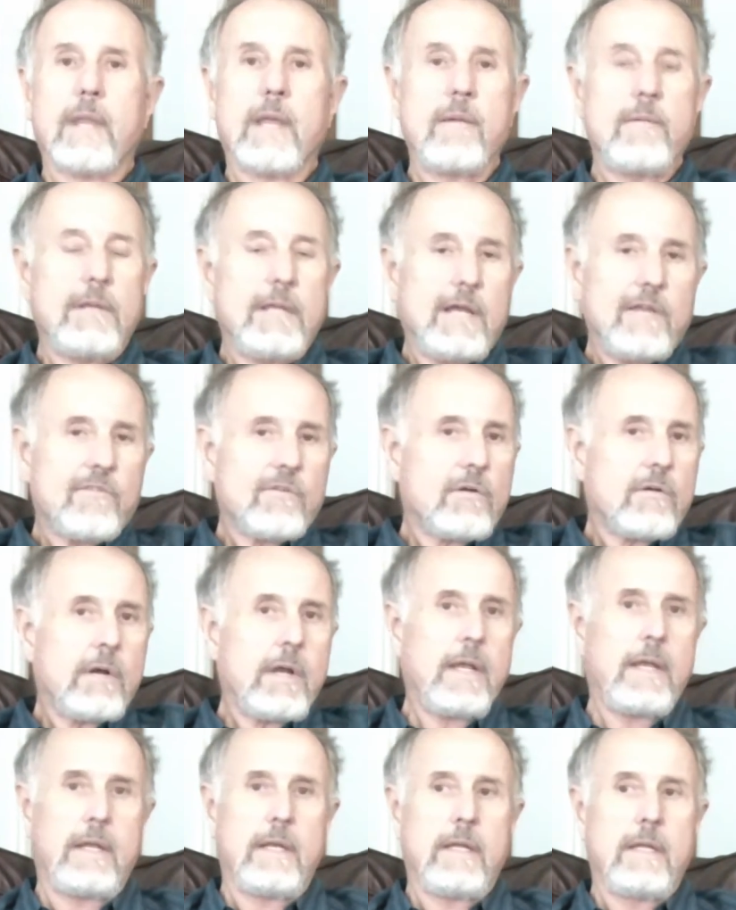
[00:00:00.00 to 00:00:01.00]
I mean, that's
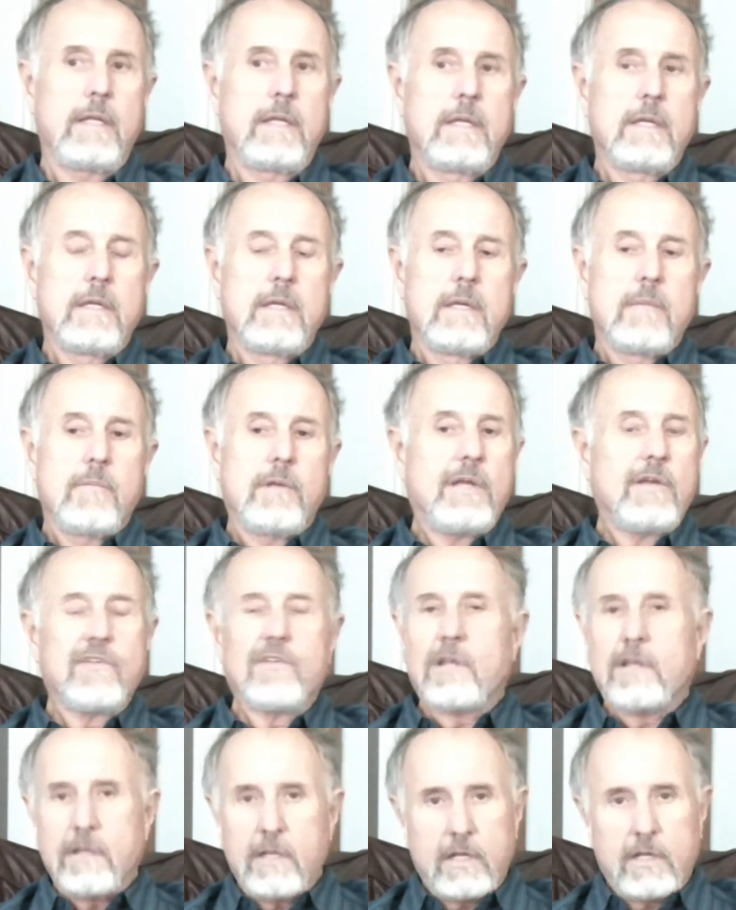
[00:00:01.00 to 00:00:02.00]
great,
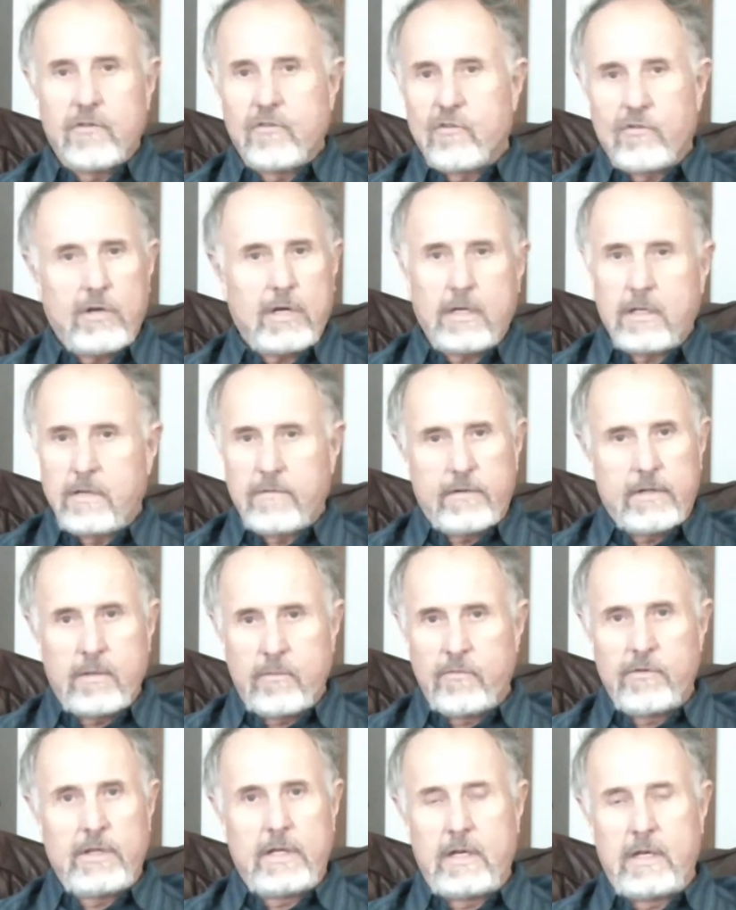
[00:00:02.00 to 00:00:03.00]
because nothing constructive
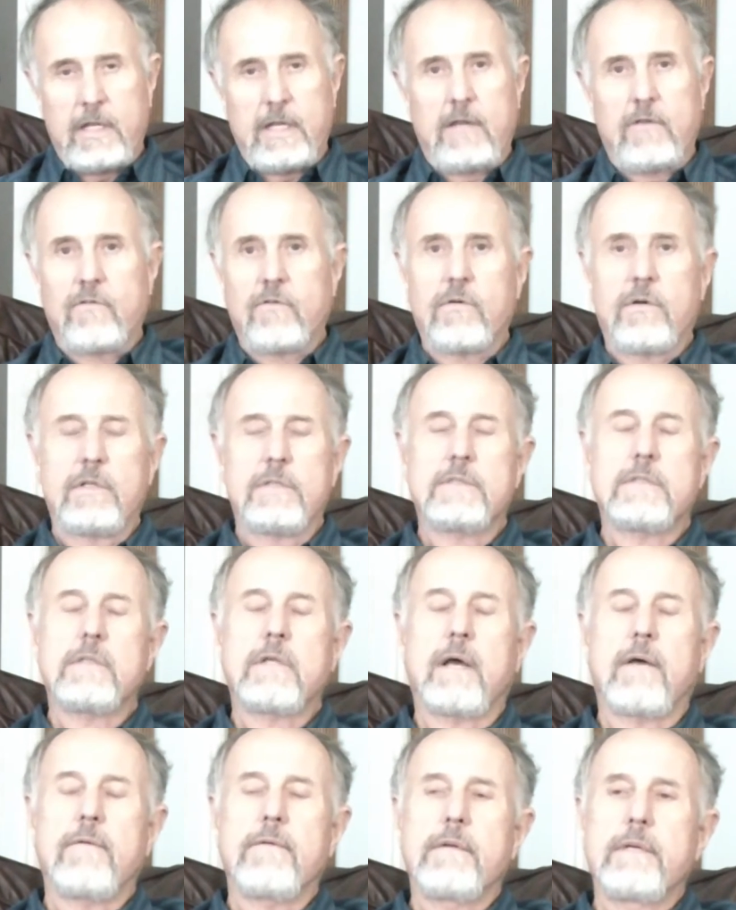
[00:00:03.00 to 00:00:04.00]
comes out of that sort of
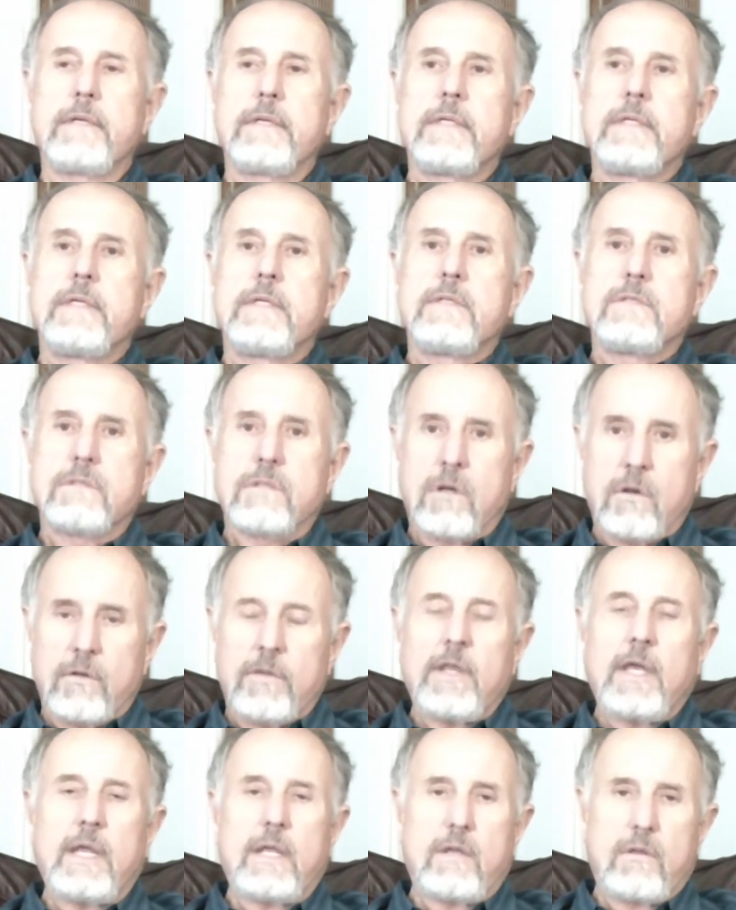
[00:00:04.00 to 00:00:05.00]
stuff.
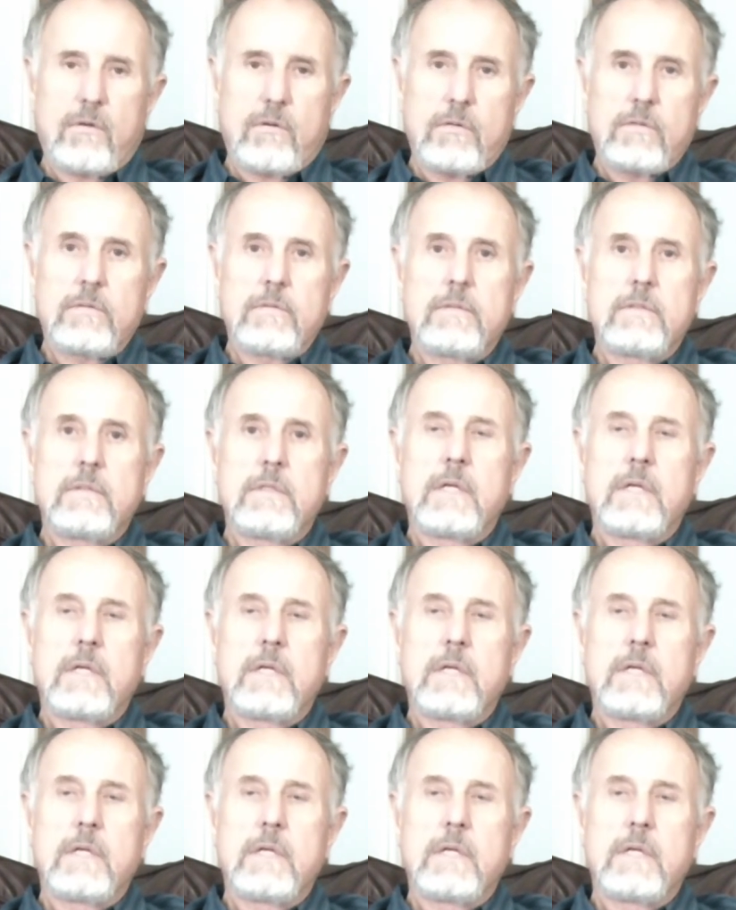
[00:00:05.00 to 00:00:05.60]
So thank you.